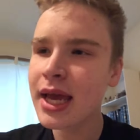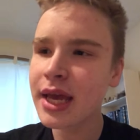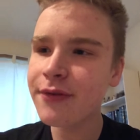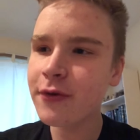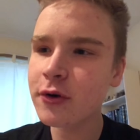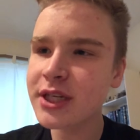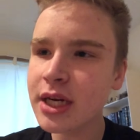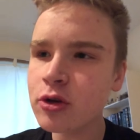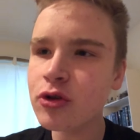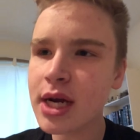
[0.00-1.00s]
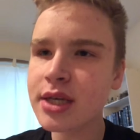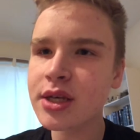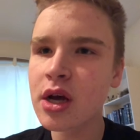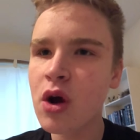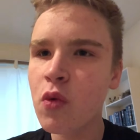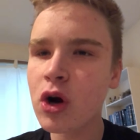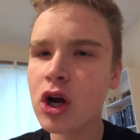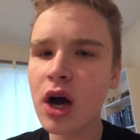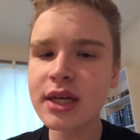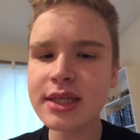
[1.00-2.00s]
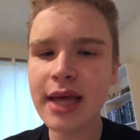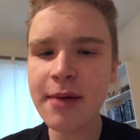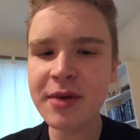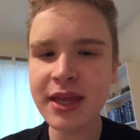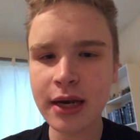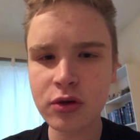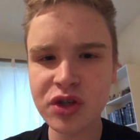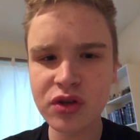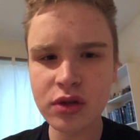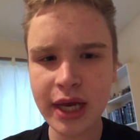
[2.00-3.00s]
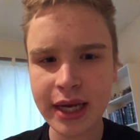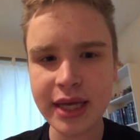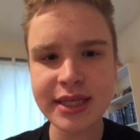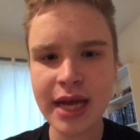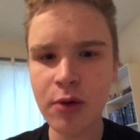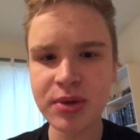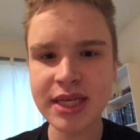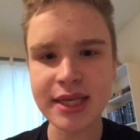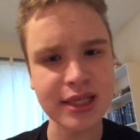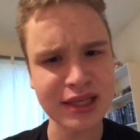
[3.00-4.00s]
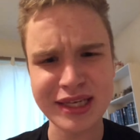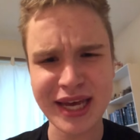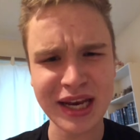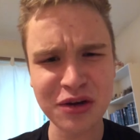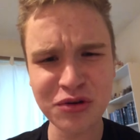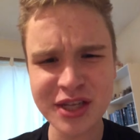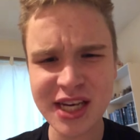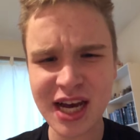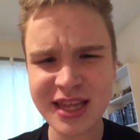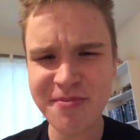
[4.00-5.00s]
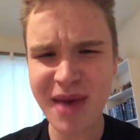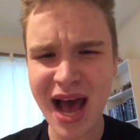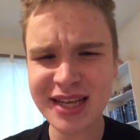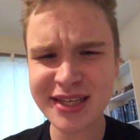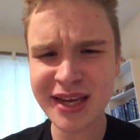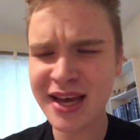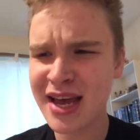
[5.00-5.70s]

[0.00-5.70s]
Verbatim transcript: If her tear tracks were gone, does that mean that her soul, like, is now possessing the tentacles and not the mask?